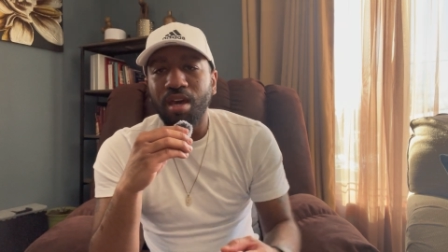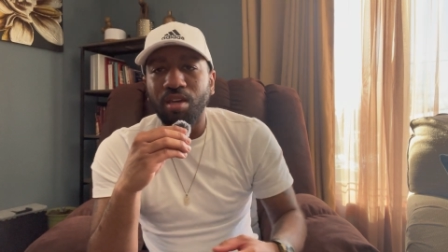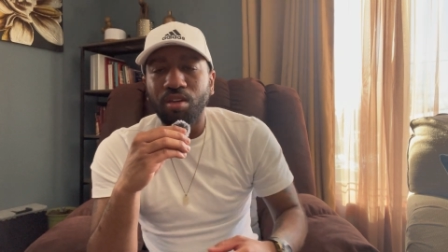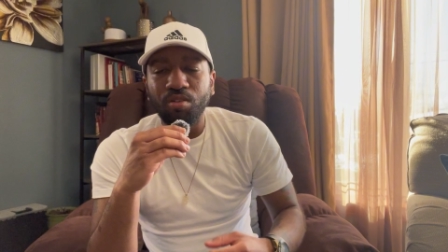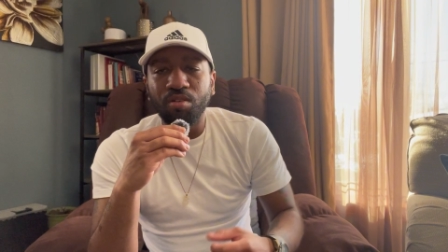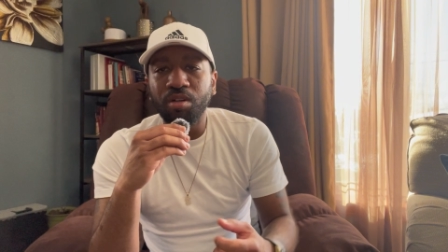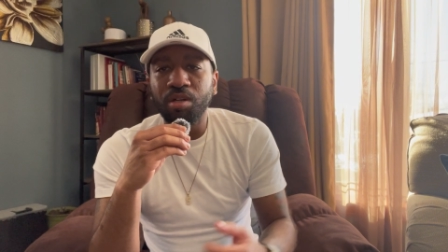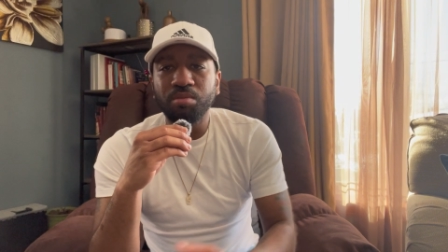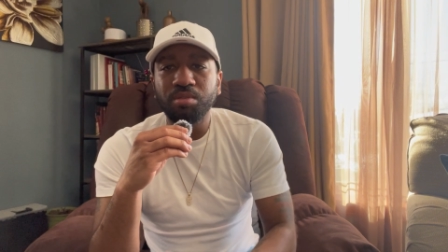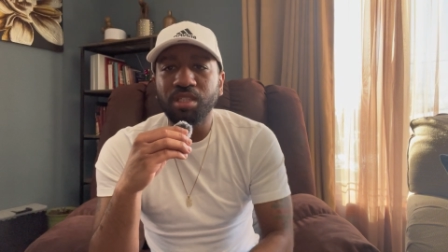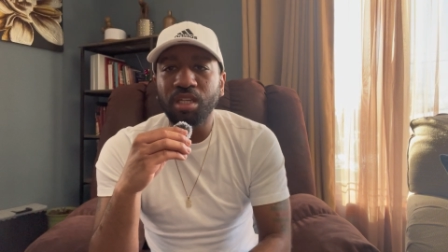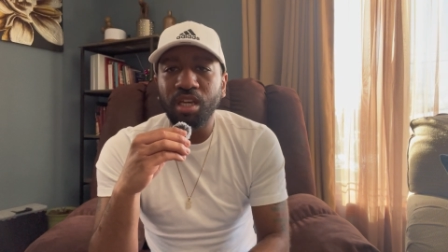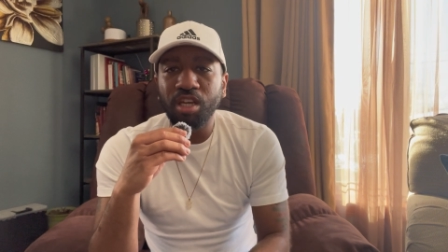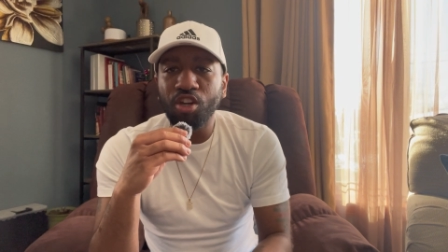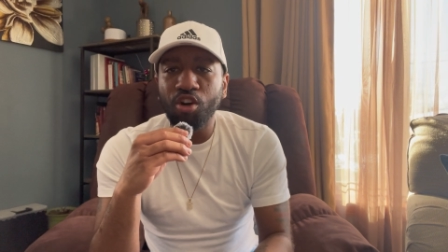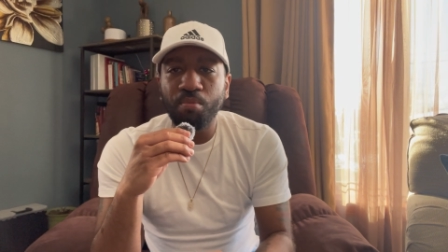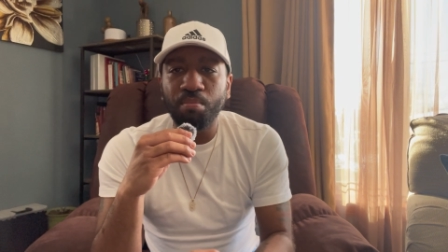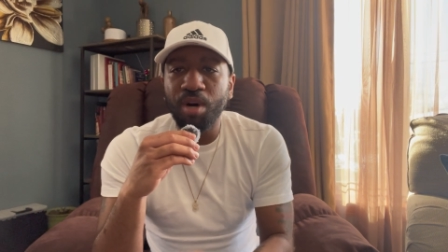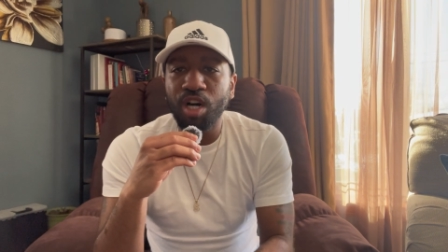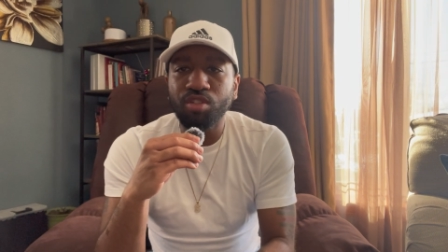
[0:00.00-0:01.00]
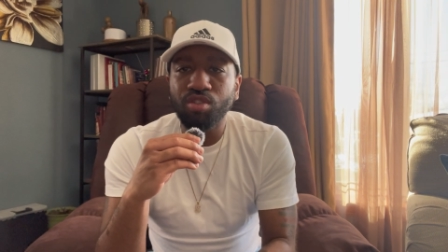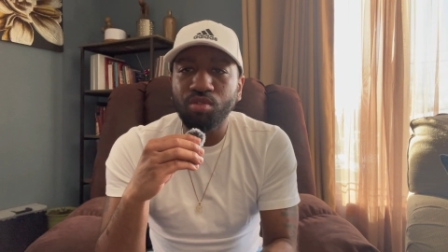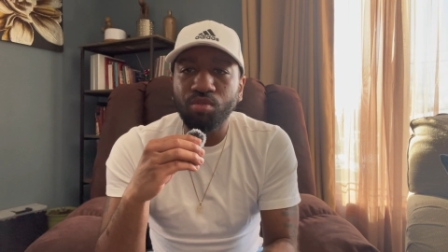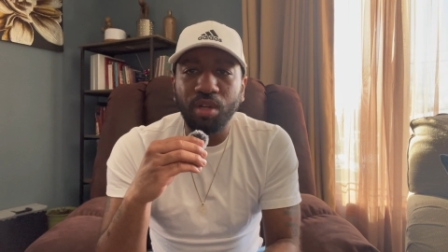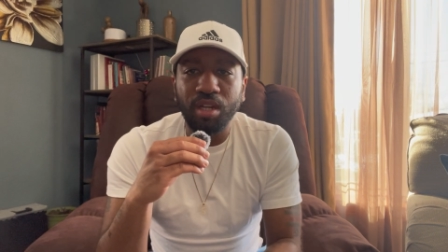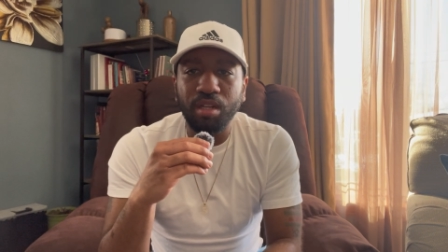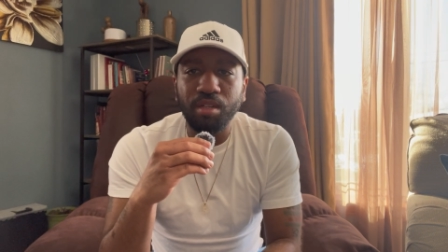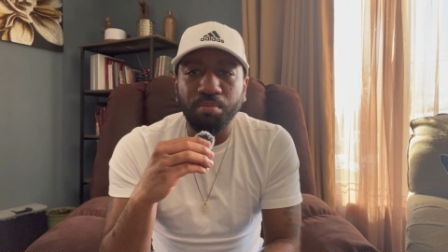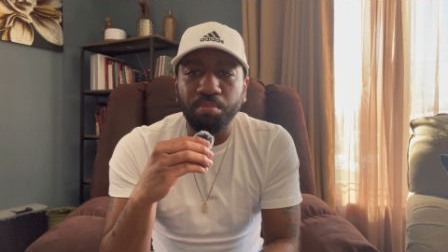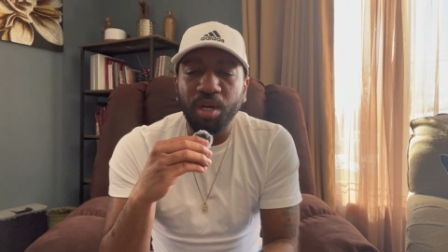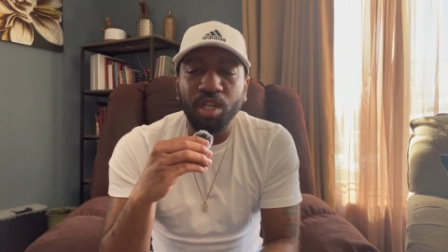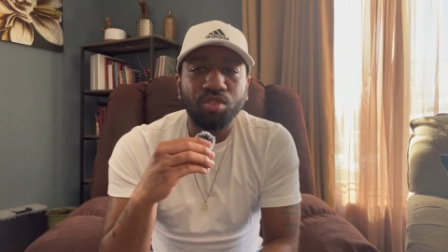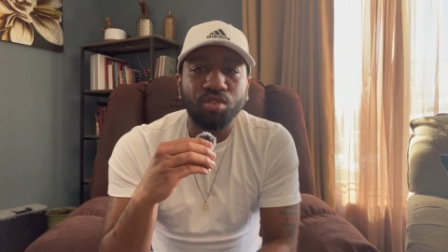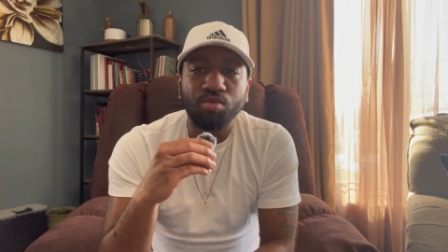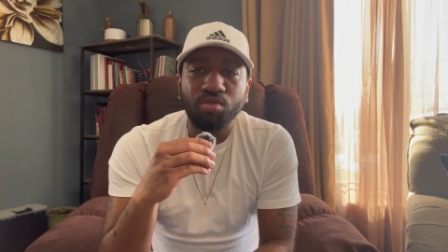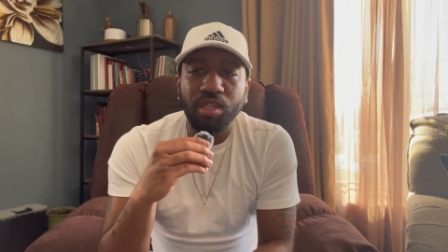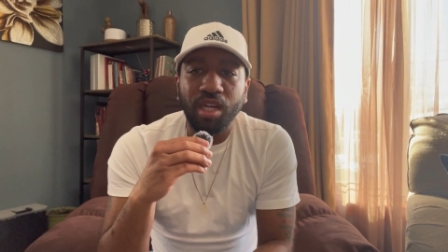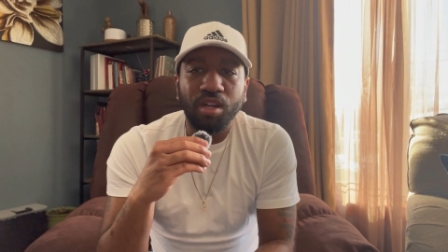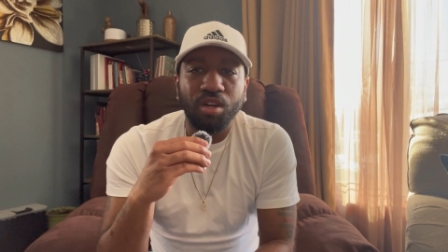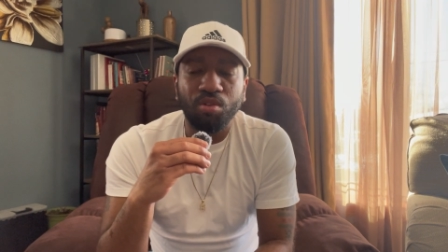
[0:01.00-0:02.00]
you know what I'm saying? Your
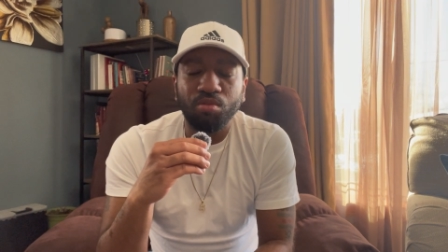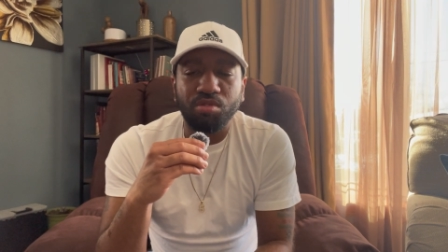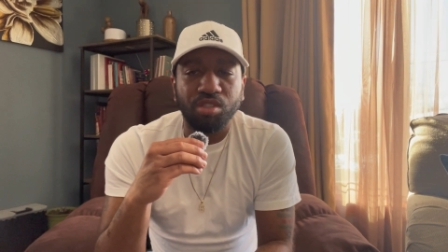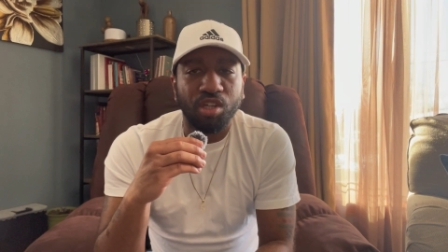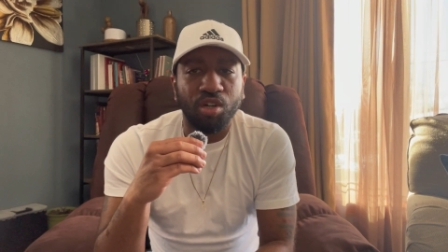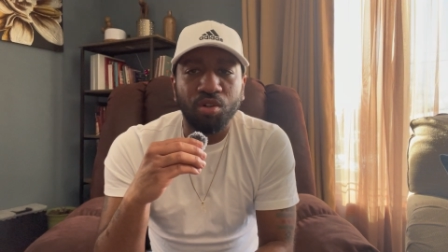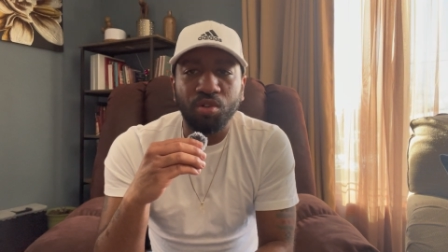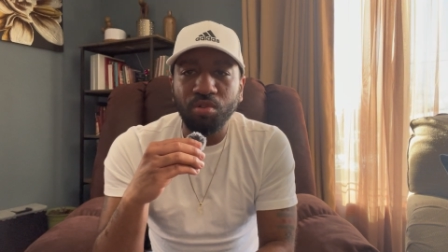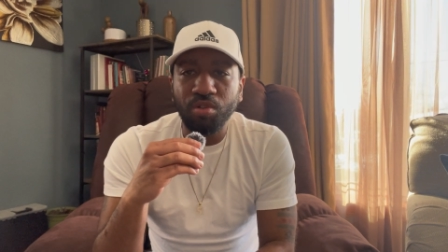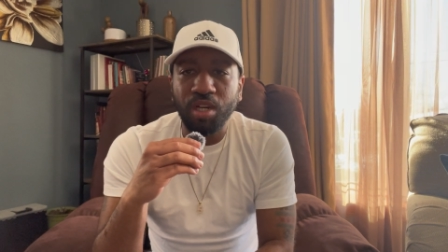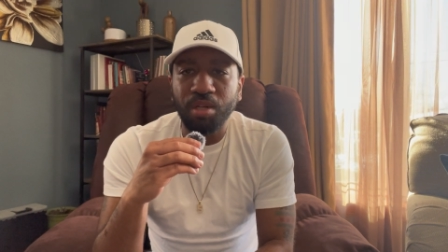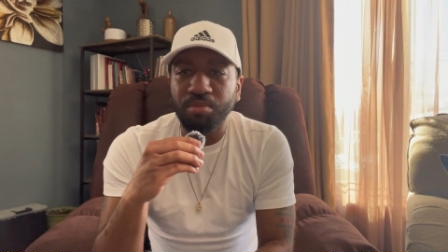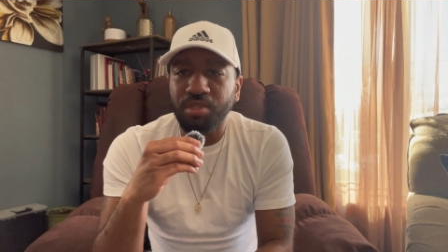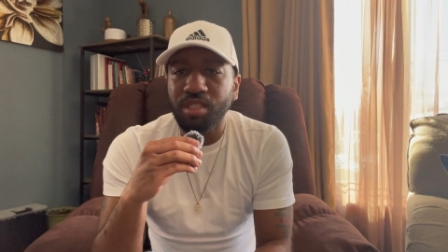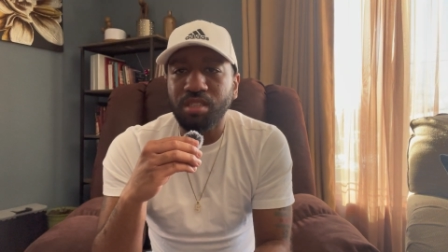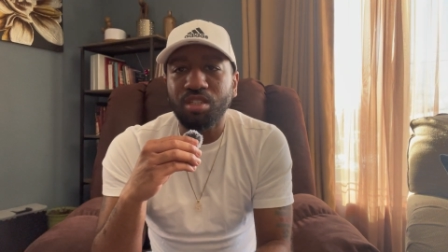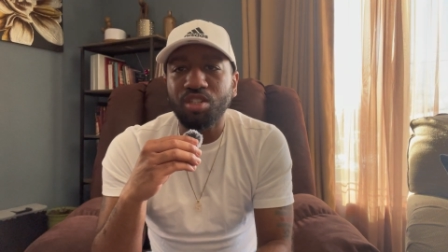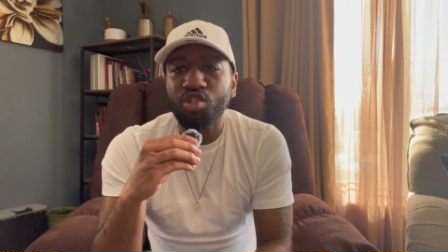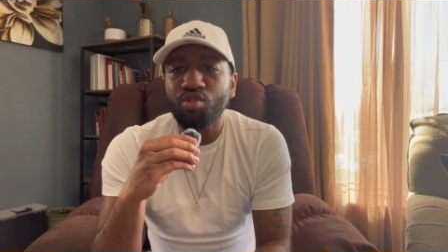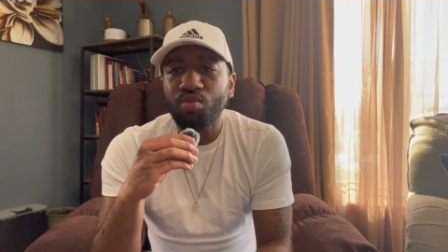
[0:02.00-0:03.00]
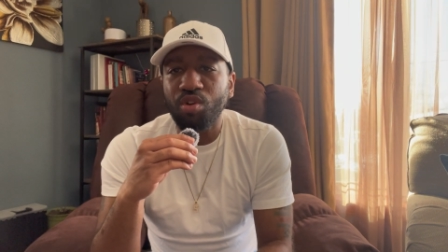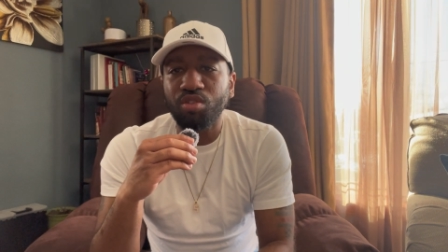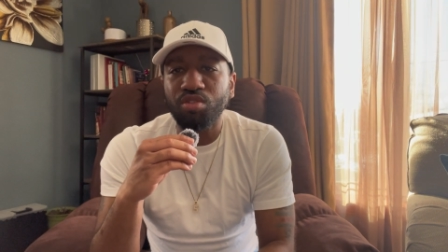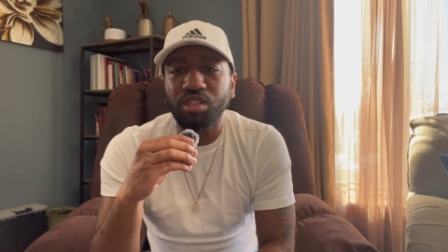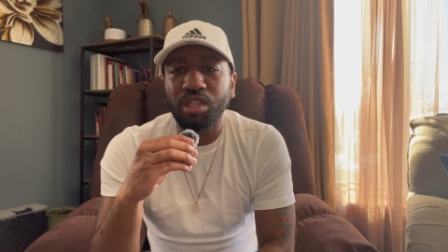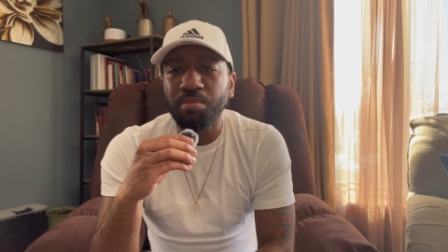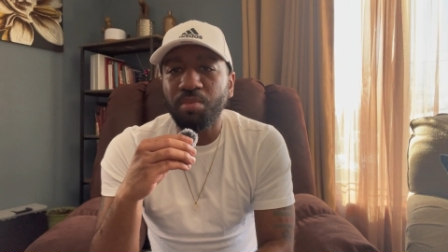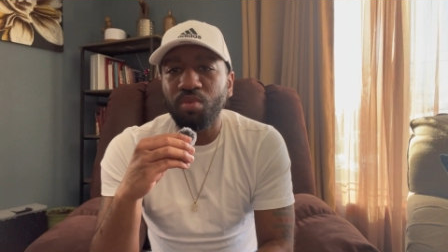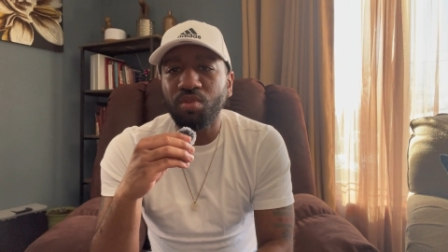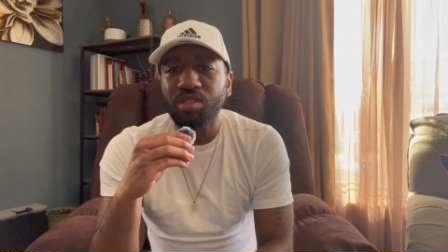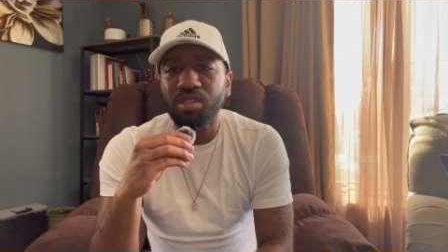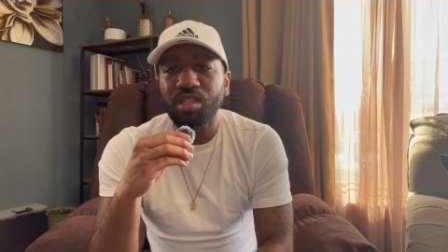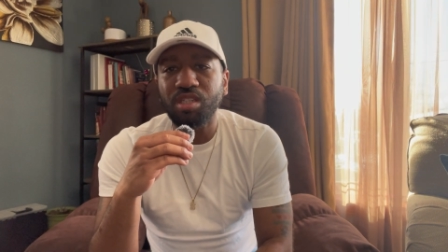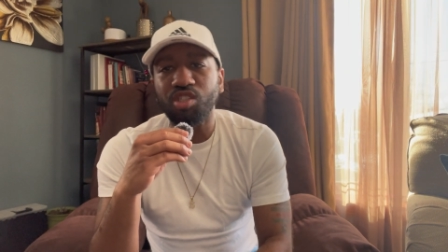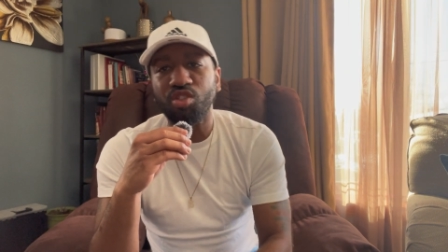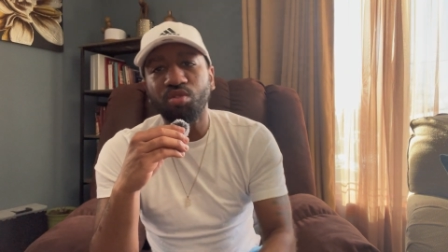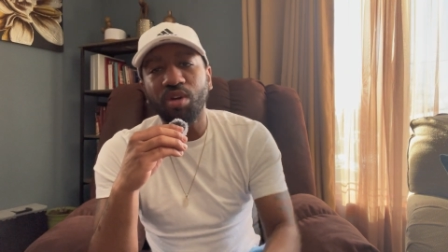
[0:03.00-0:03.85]
muscles ain't going to tone up just because you want semen retention.